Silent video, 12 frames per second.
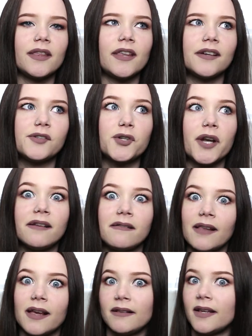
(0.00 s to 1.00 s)
The trend
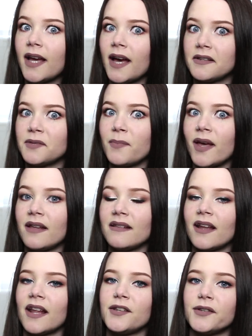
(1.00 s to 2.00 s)
lately has been
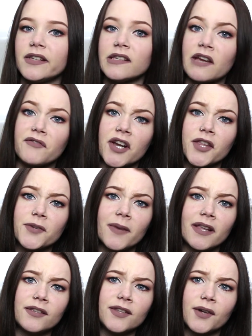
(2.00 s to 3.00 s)
that I do these every other
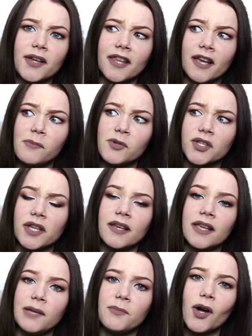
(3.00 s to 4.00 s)
month, so I think I'm just gonna
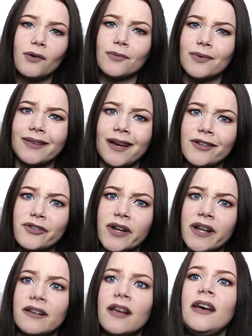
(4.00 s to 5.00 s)
keep going with that
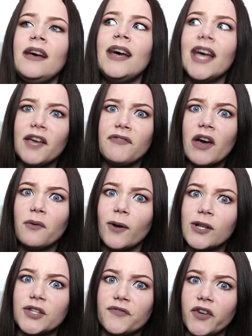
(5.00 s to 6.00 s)
trend, if that
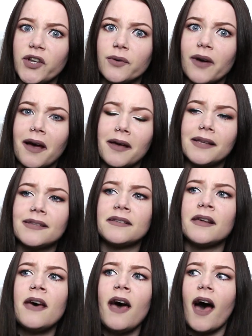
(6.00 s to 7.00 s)
works for you guys.
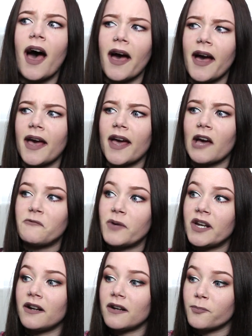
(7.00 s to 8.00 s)
I have
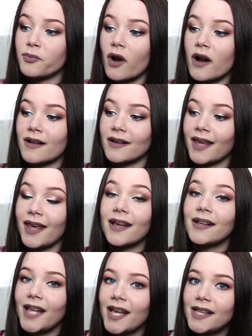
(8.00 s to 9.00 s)
been on a product
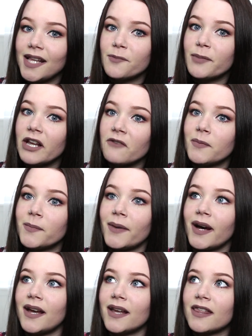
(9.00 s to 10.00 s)
kick lately, but I've been
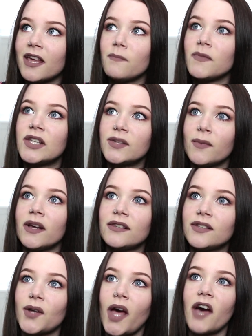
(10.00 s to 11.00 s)
buying them this
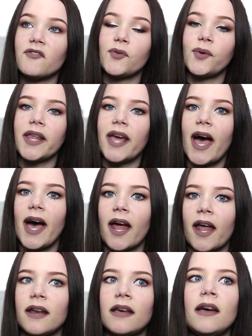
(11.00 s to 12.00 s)
month, so I haven't really
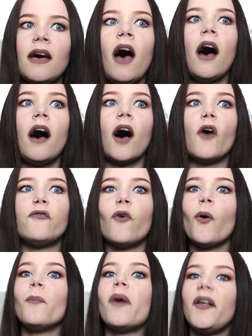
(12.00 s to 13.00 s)
had a
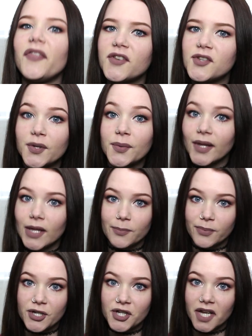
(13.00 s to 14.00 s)
full month to really
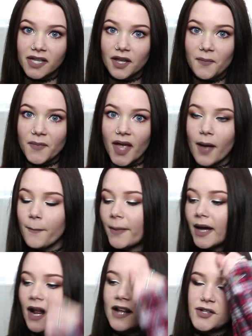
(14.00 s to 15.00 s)
appreciate them yet,
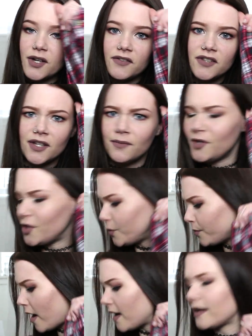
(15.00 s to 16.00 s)
but I do have some new
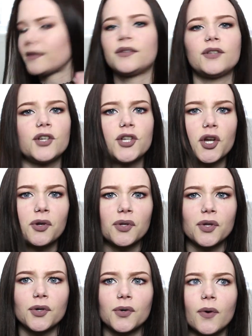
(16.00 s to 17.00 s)
products to show
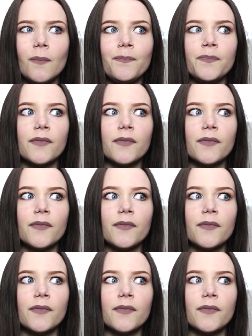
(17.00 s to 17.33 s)
you.